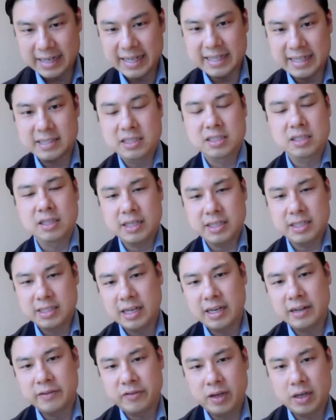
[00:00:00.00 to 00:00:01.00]
instantly
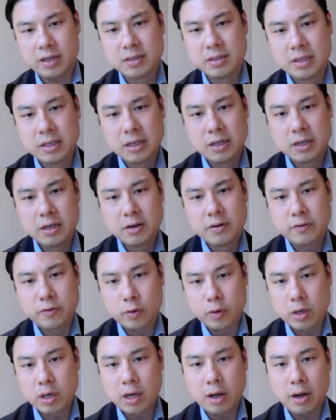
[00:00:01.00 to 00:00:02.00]
deliver for a
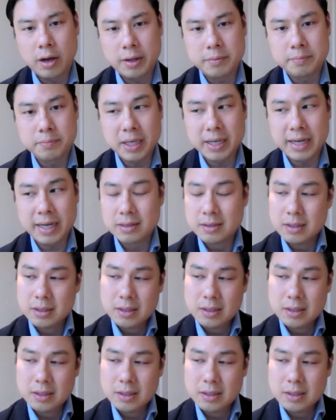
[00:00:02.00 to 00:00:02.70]
client. But